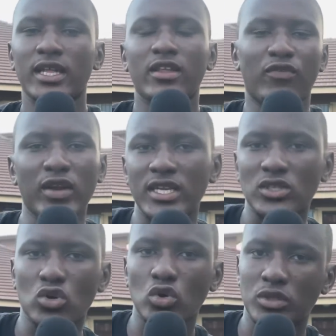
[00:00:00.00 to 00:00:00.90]
The fitness
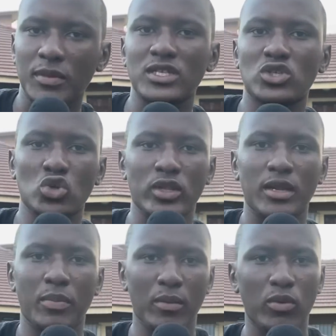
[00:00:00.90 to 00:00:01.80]
coach makes sure
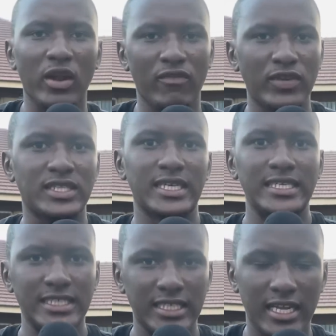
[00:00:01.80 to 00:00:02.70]
that people are fit
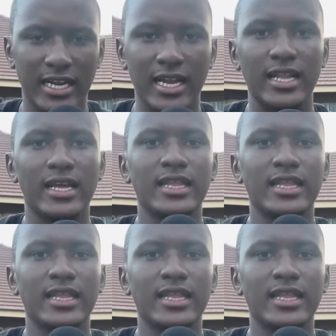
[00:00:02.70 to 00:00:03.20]
in general.